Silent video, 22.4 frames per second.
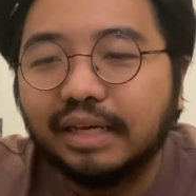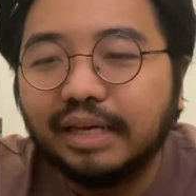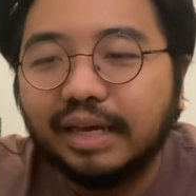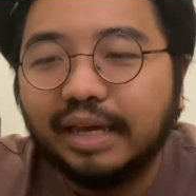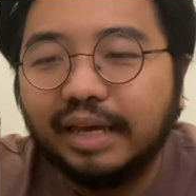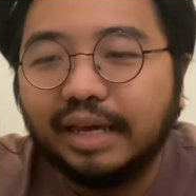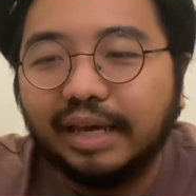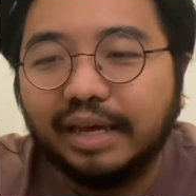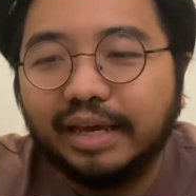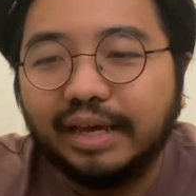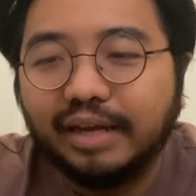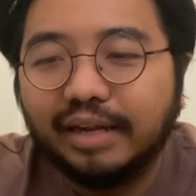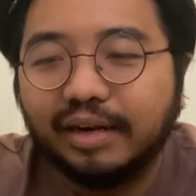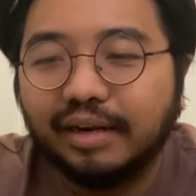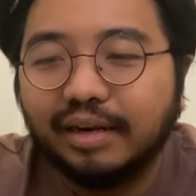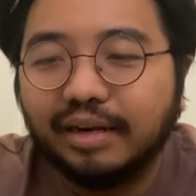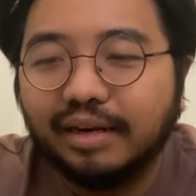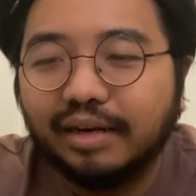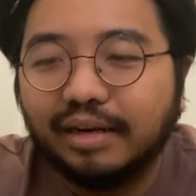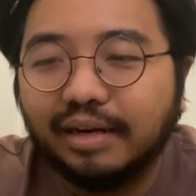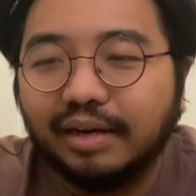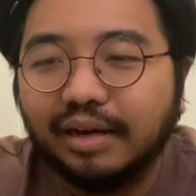and
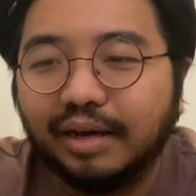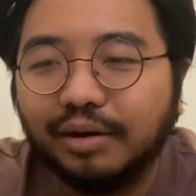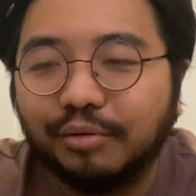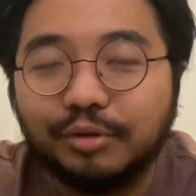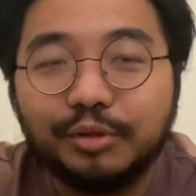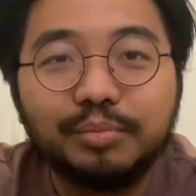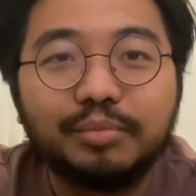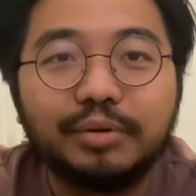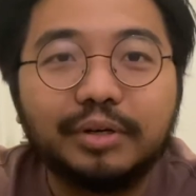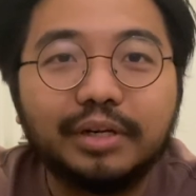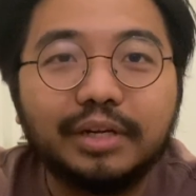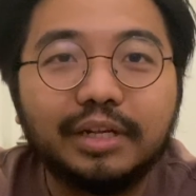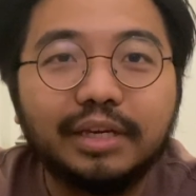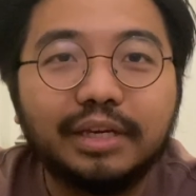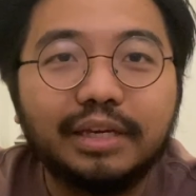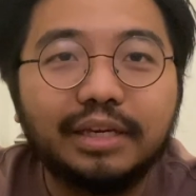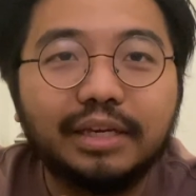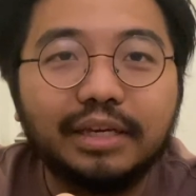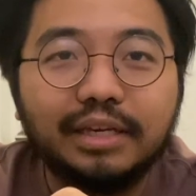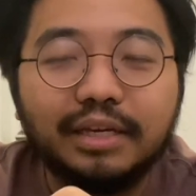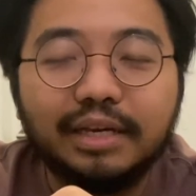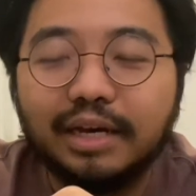I was
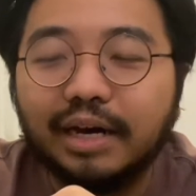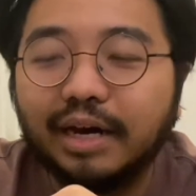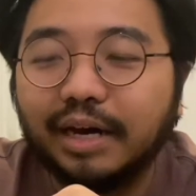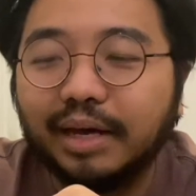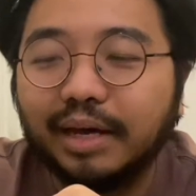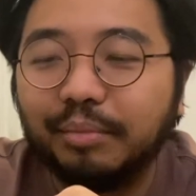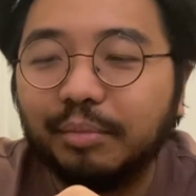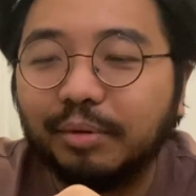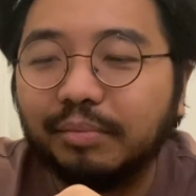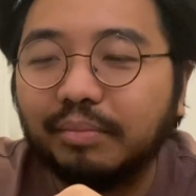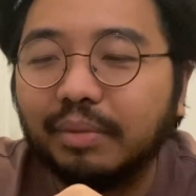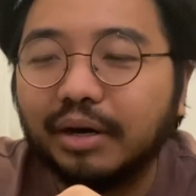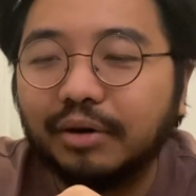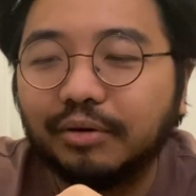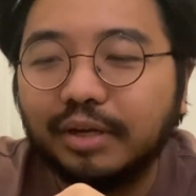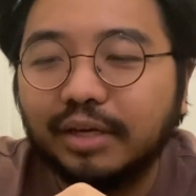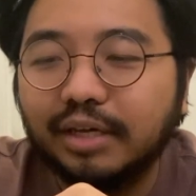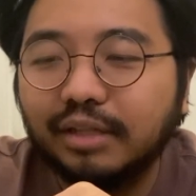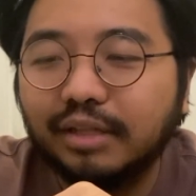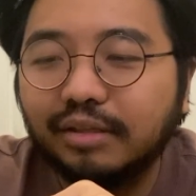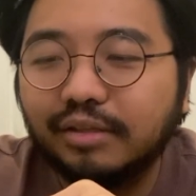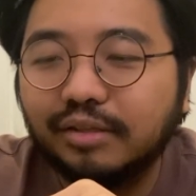pretty hype about it.